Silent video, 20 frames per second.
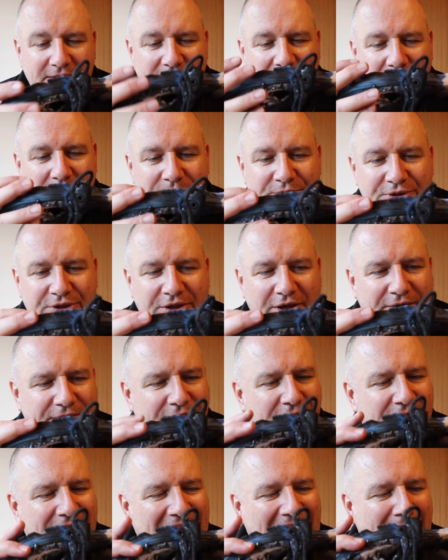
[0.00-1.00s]
I'm sure if
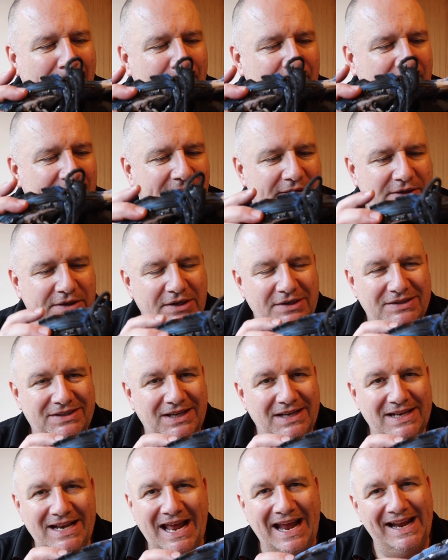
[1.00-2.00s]
I'd hammered it or used a
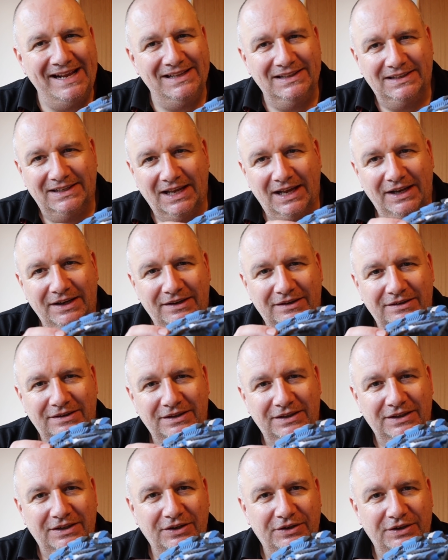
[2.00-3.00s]
nail gun I
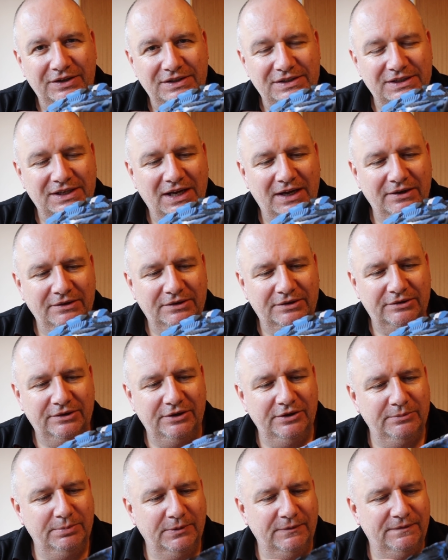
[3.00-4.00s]
could have got it to go
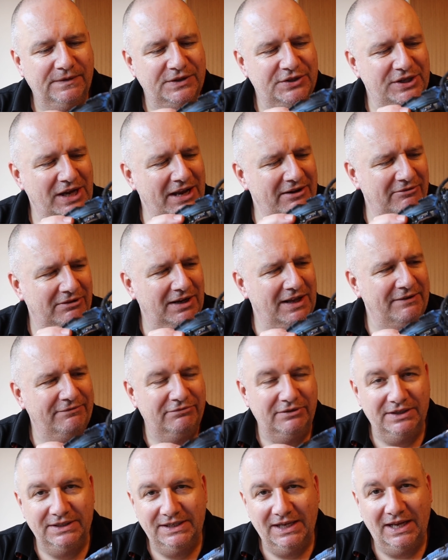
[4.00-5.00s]
through, but for general
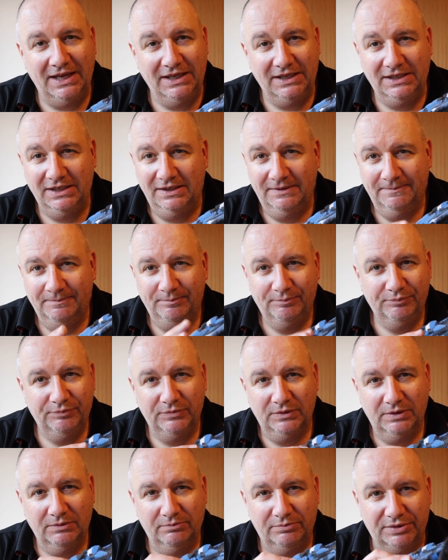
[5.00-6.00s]
everyday
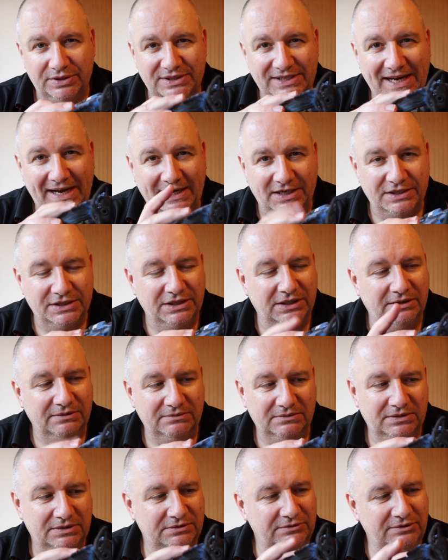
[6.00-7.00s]

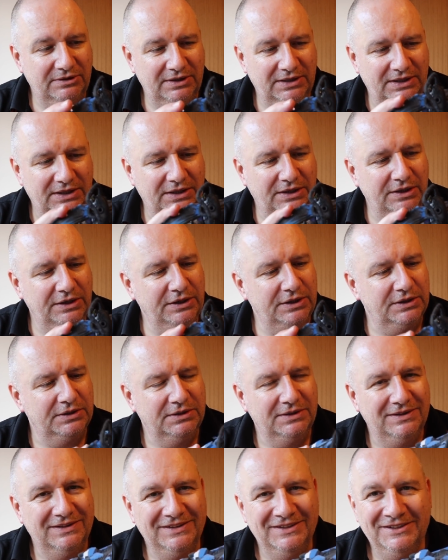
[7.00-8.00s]
protection, really good.
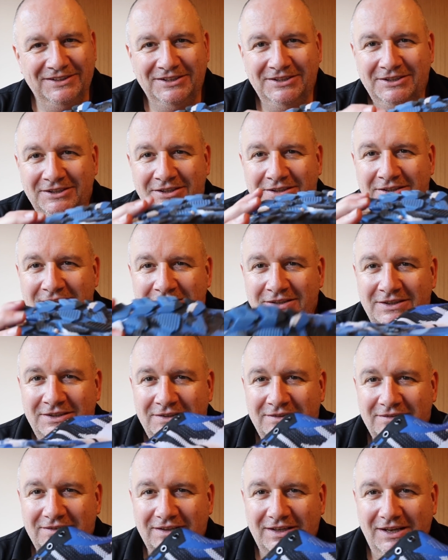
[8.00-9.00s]

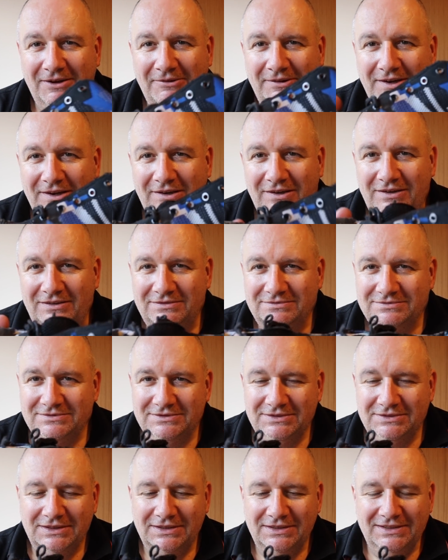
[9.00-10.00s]
There we are.
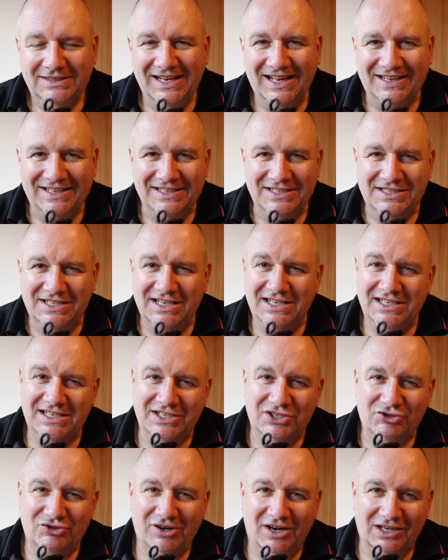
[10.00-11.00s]
Nothing's
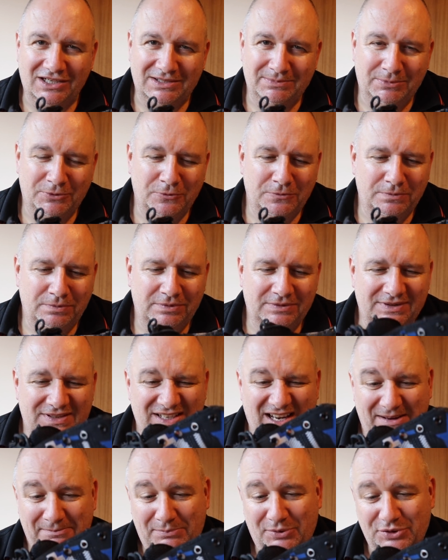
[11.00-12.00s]
indestructible
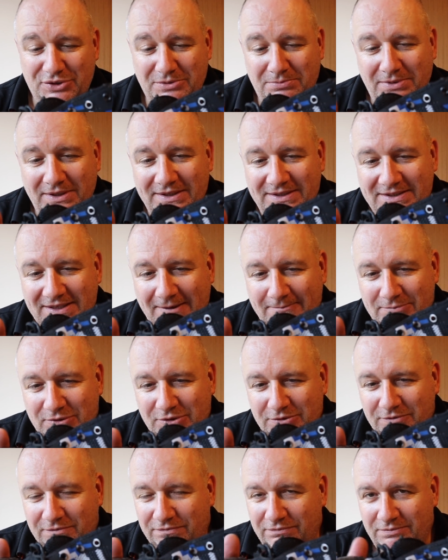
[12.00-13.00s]
except possibly some
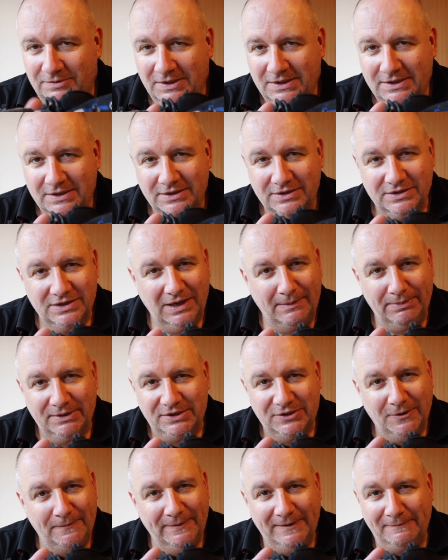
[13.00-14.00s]
sort of
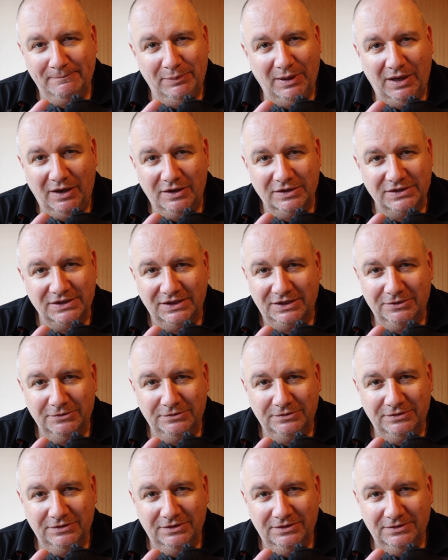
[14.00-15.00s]
subatomic
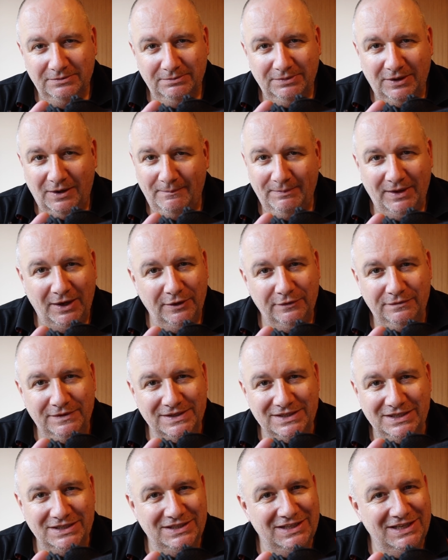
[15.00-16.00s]
particles, but I'm no
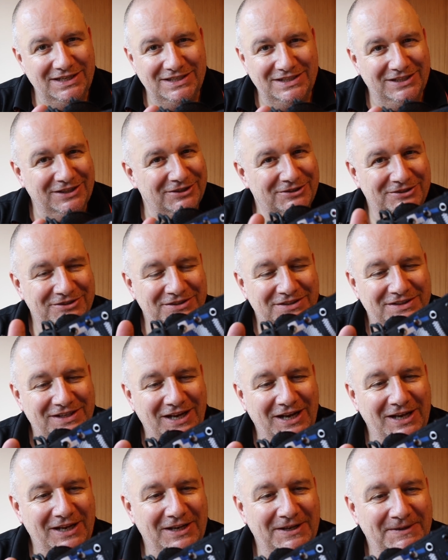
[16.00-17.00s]
physicist, I couldn't
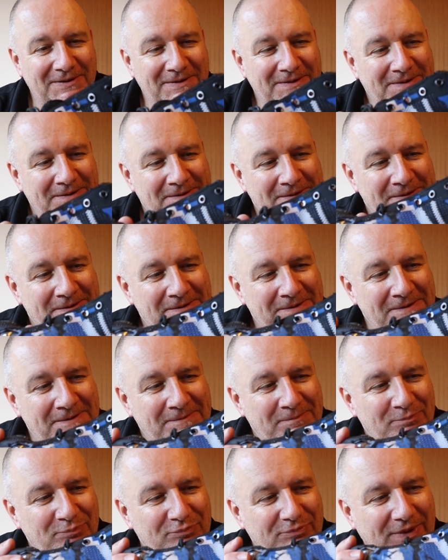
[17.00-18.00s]
tell you.
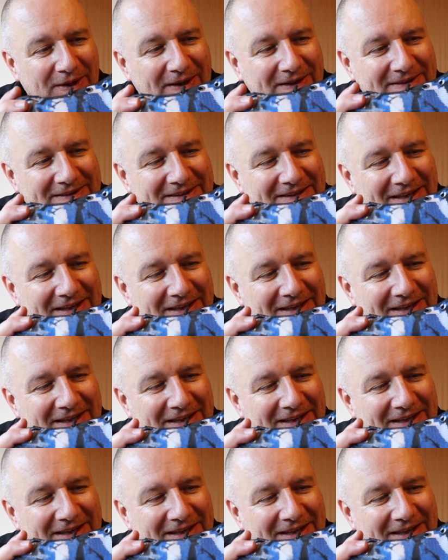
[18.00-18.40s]
But